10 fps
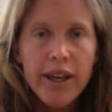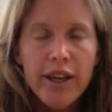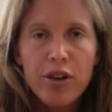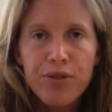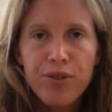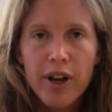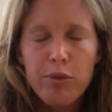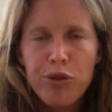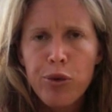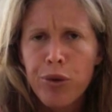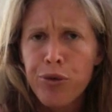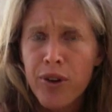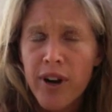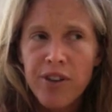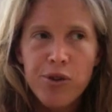If I'm sort of
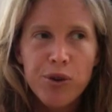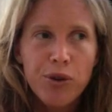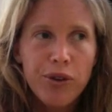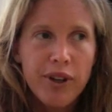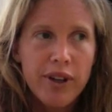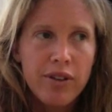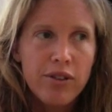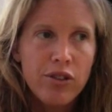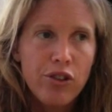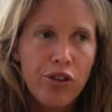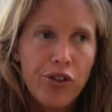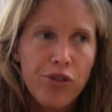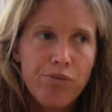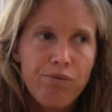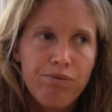frazzled and
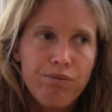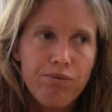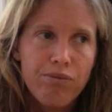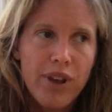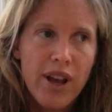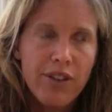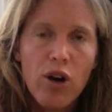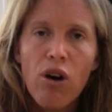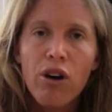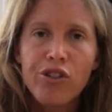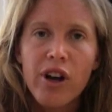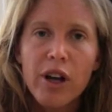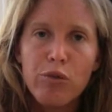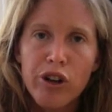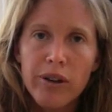just having a hard
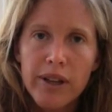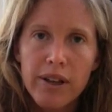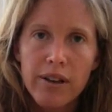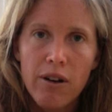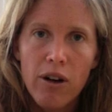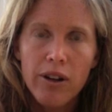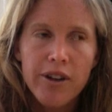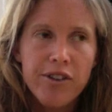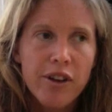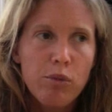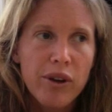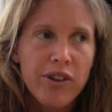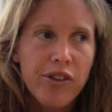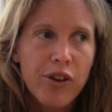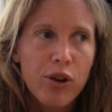time juggling it all, and I say to
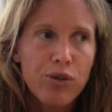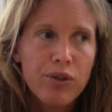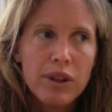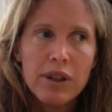myself,